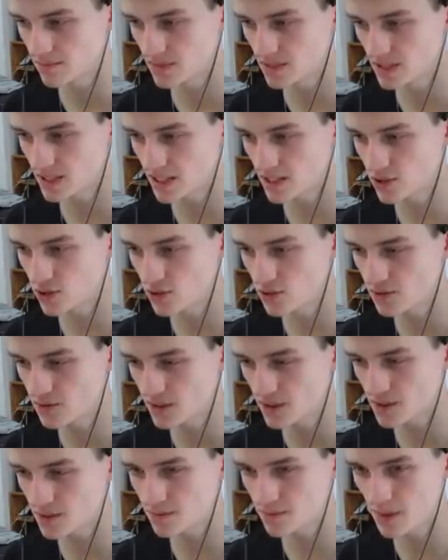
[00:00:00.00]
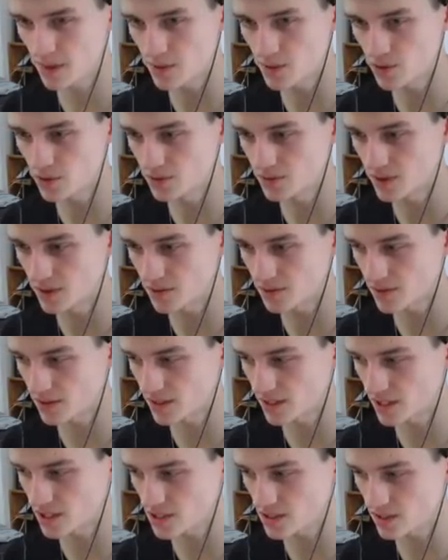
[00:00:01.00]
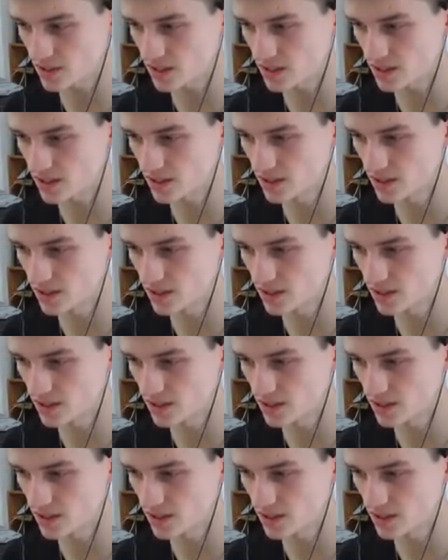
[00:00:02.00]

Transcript: Is that too? That's maybe too far in front actually.